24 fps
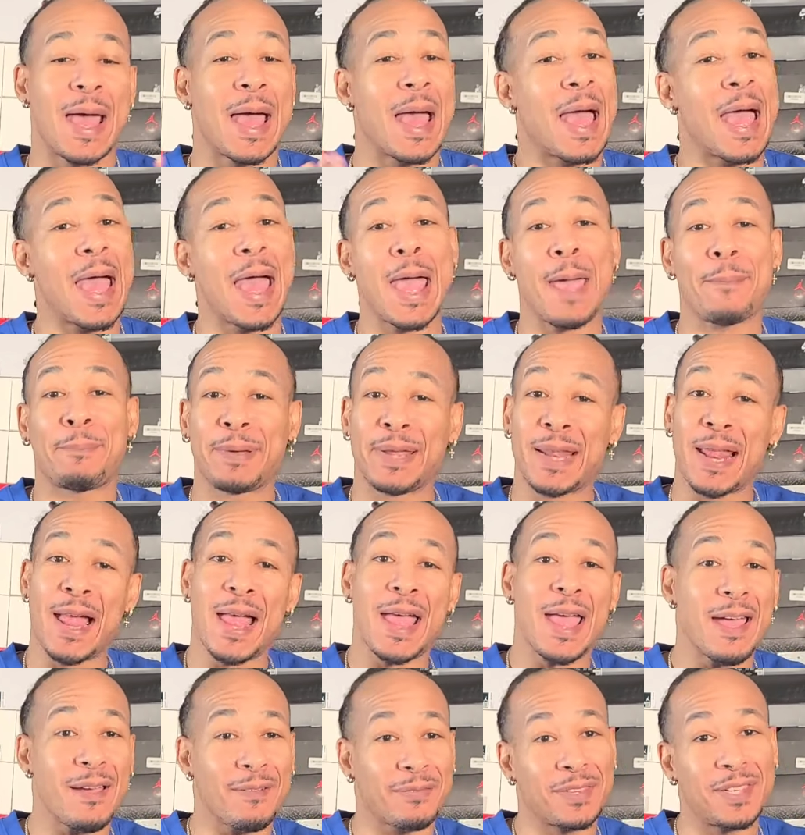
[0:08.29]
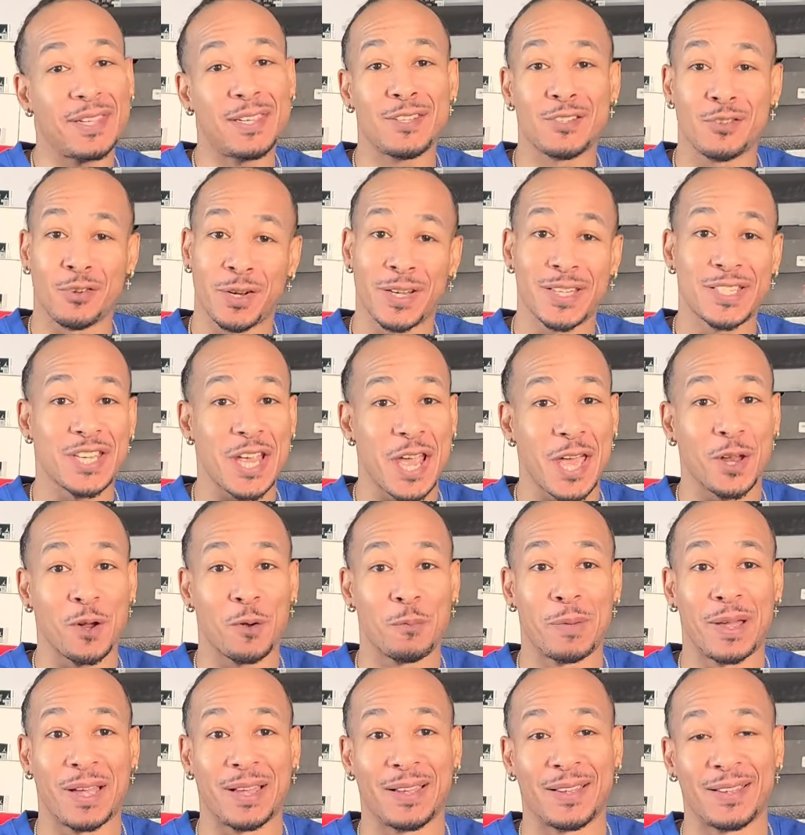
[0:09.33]
Happy to have these on the channel,
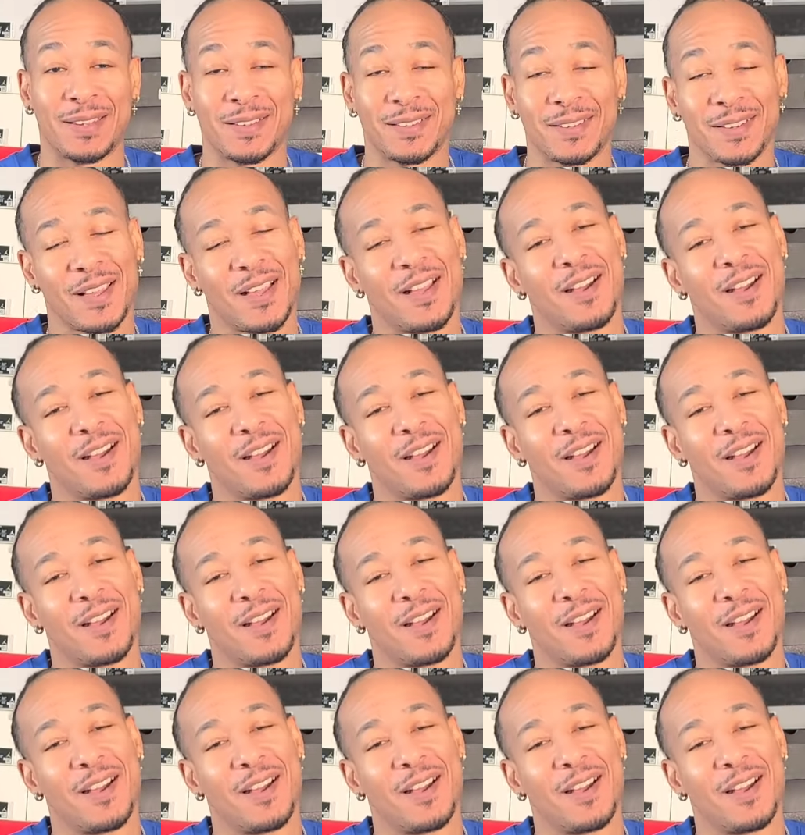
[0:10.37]
man.